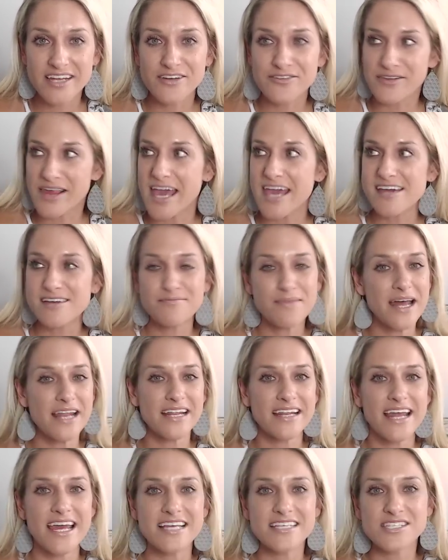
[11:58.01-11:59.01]
You're laying in bed
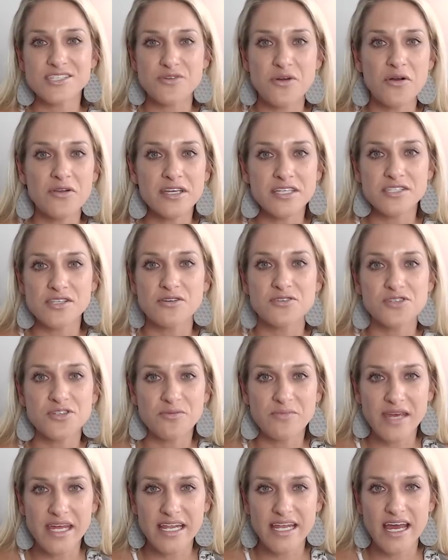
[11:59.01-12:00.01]
at night scrolling social
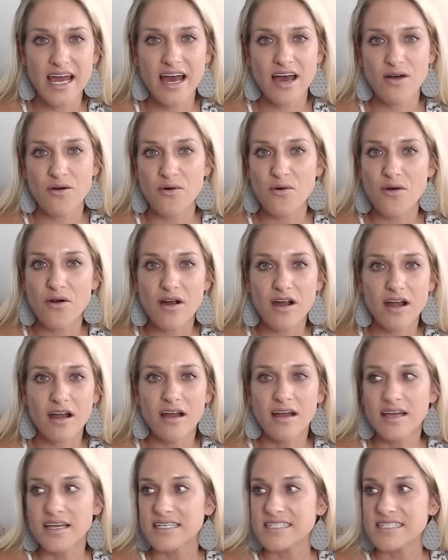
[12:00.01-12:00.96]
media or